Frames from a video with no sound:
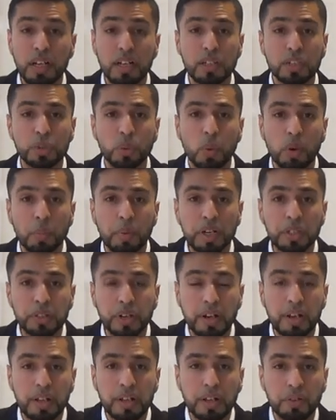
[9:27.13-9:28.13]
So what are my
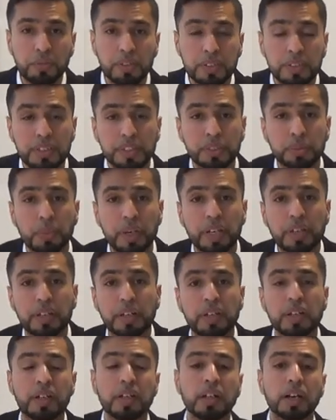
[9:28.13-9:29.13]
trading levels this week?
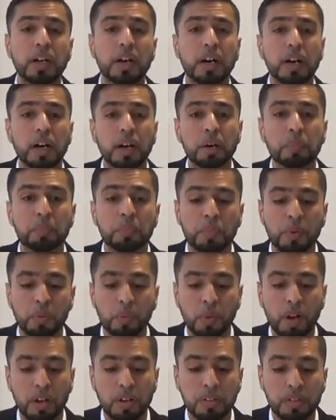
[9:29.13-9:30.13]

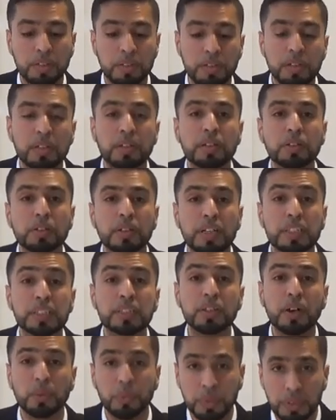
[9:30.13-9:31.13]
Well, let's
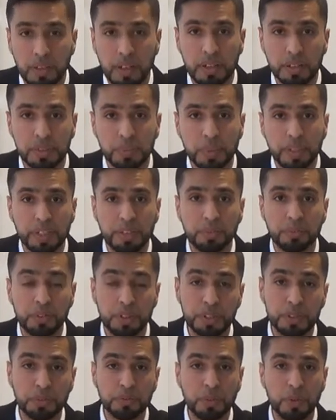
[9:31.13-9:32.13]
start with last week,
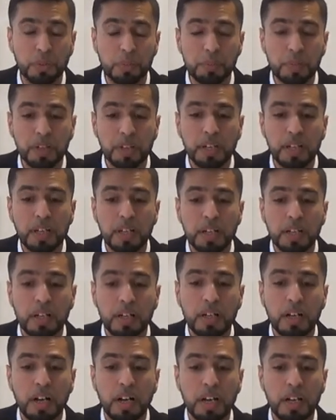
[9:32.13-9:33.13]
first of all.
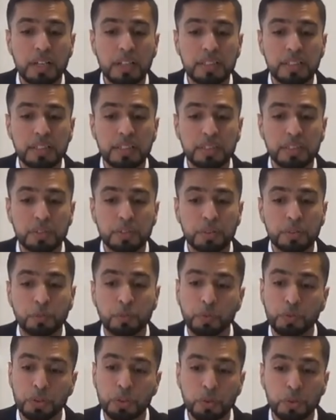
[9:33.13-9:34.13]
As
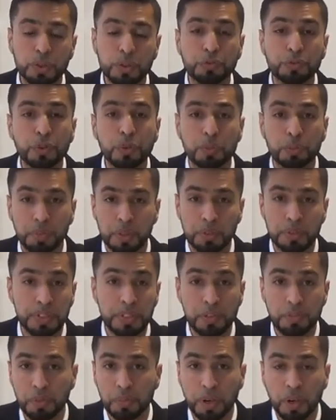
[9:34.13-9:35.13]
for those of you who have been
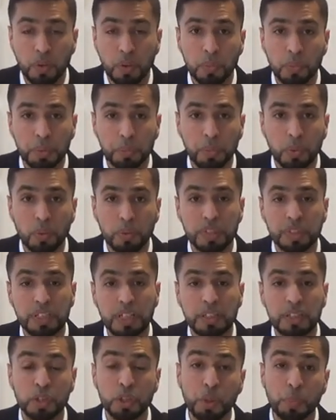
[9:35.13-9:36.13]
receiving my oil reports
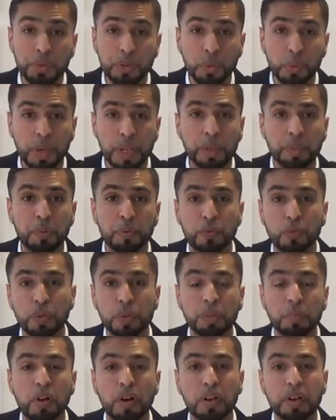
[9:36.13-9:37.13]
at the top of the week
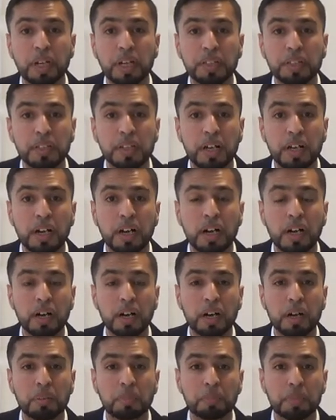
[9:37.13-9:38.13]
before the market
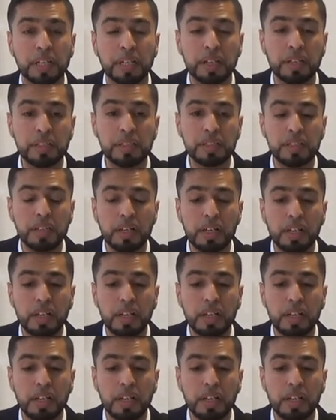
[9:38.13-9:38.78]
begins,